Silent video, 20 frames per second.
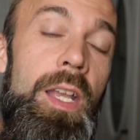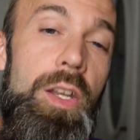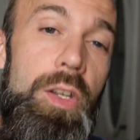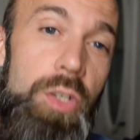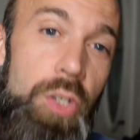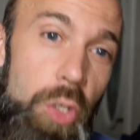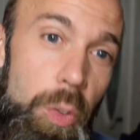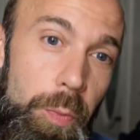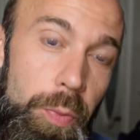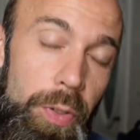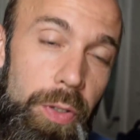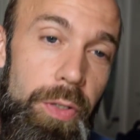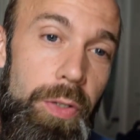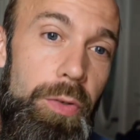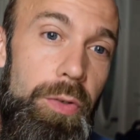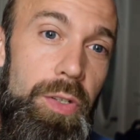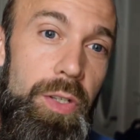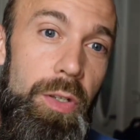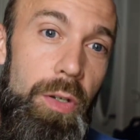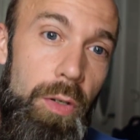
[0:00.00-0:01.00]
to
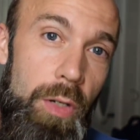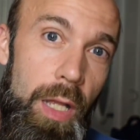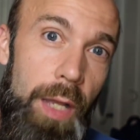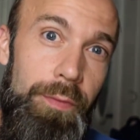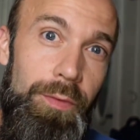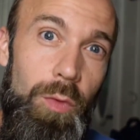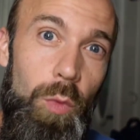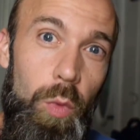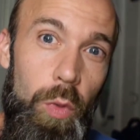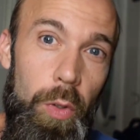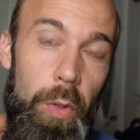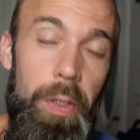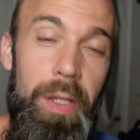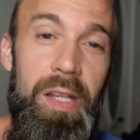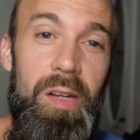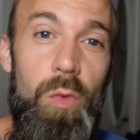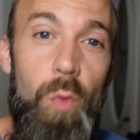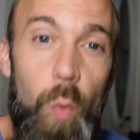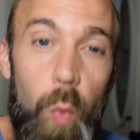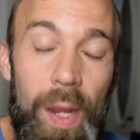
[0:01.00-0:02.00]
produce. You don't have to
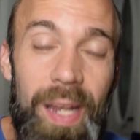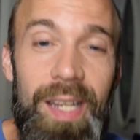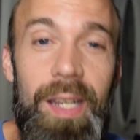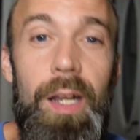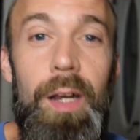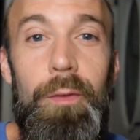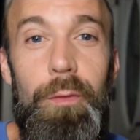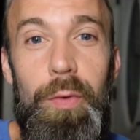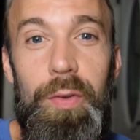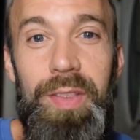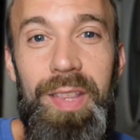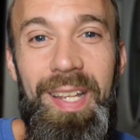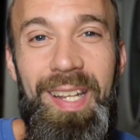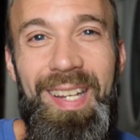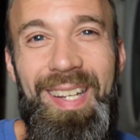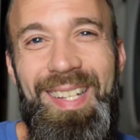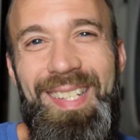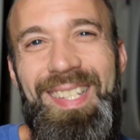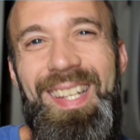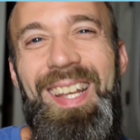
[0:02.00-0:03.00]
worry and wait for
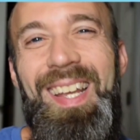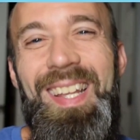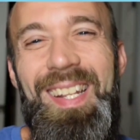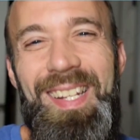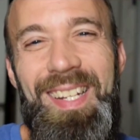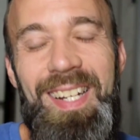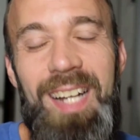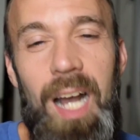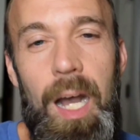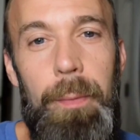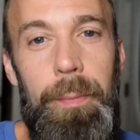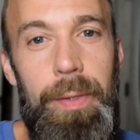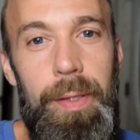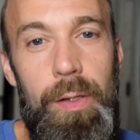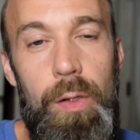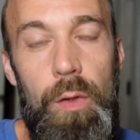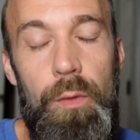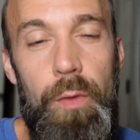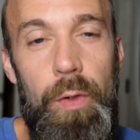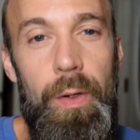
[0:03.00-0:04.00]
things to
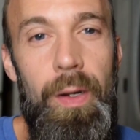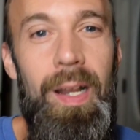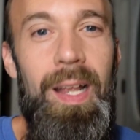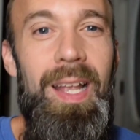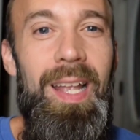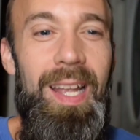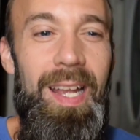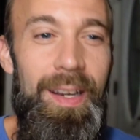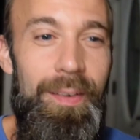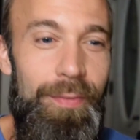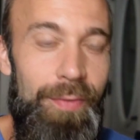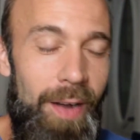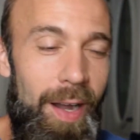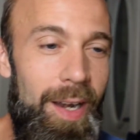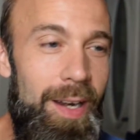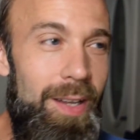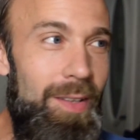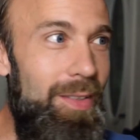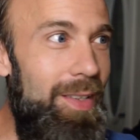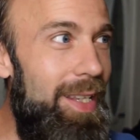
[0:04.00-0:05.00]
copy over. And
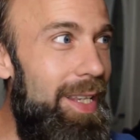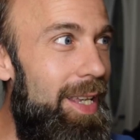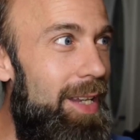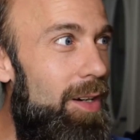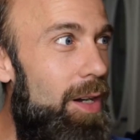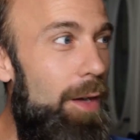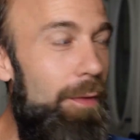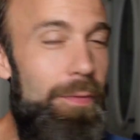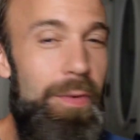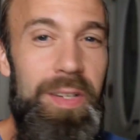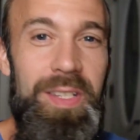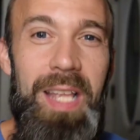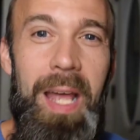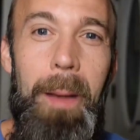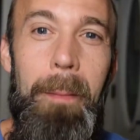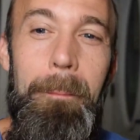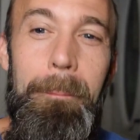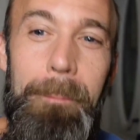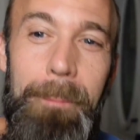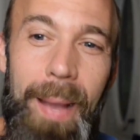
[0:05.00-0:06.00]
finally, it offers
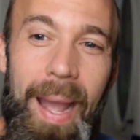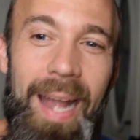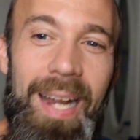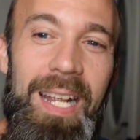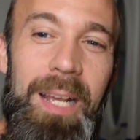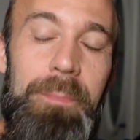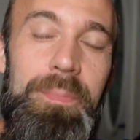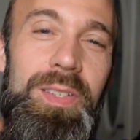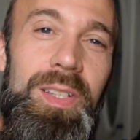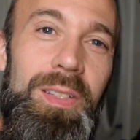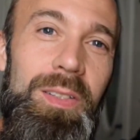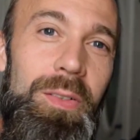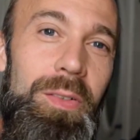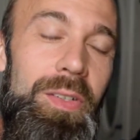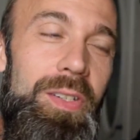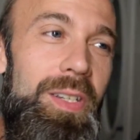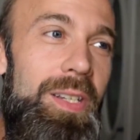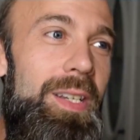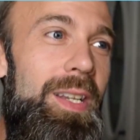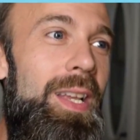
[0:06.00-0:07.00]
that backup
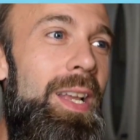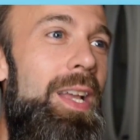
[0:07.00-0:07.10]
solution.